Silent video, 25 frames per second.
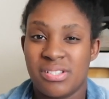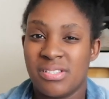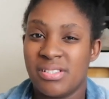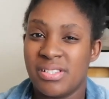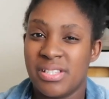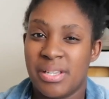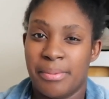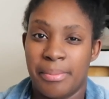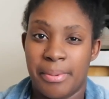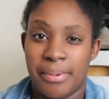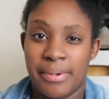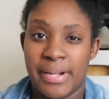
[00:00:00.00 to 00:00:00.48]

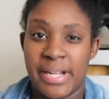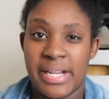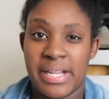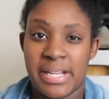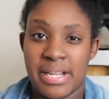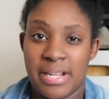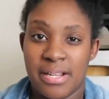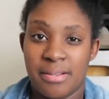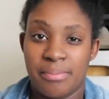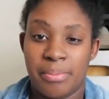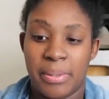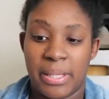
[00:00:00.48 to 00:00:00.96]

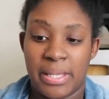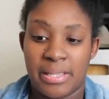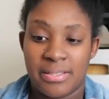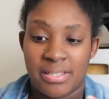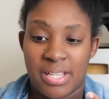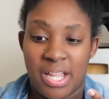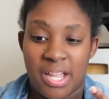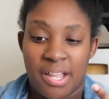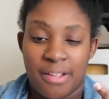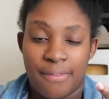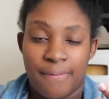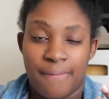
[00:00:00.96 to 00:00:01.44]
liberated because
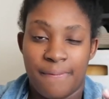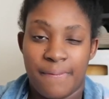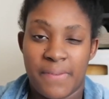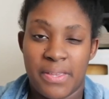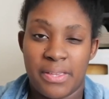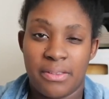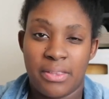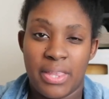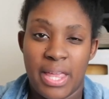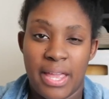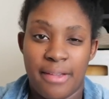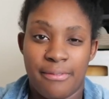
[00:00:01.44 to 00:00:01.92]
I could
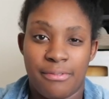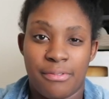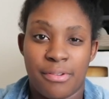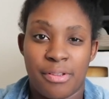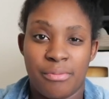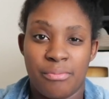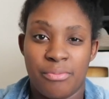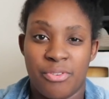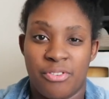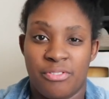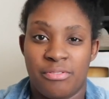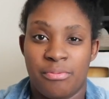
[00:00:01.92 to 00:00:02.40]
feel
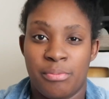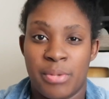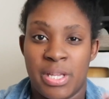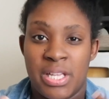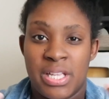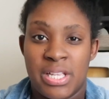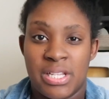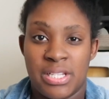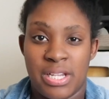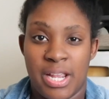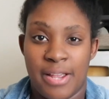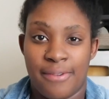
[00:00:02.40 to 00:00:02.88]
every
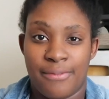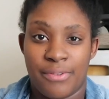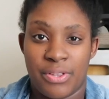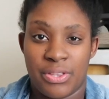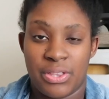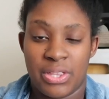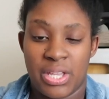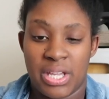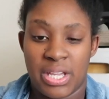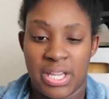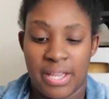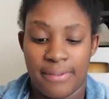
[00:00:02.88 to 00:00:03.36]
movement and
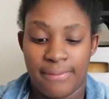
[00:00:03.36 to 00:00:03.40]
everything.